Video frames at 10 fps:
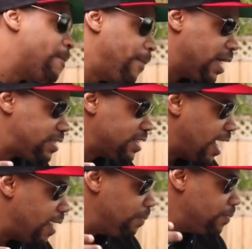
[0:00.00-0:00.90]
But
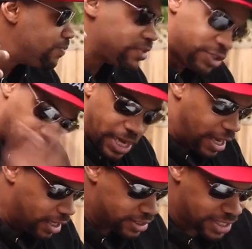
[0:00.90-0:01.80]
so
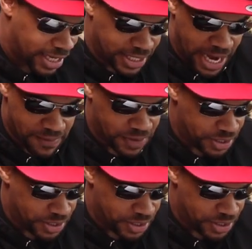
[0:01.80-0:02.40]
yeah, let's kind of dive